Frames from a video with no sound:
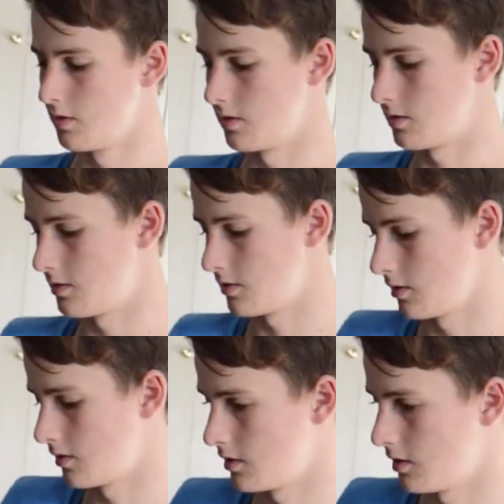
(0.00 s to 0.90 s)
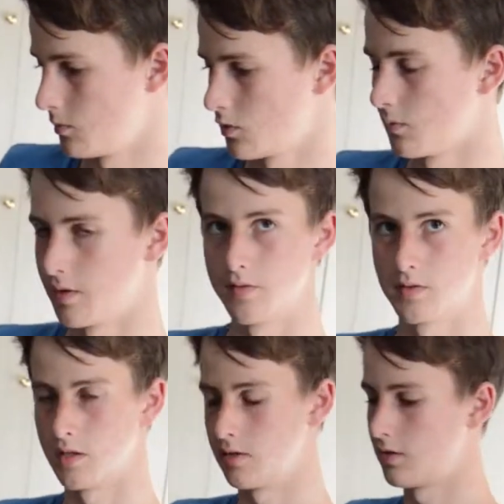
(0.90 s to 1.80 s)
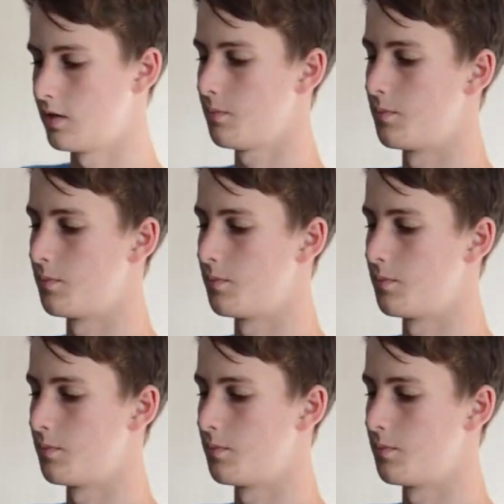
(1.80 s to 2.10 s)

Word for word: This is a CM Storm Devastator kit,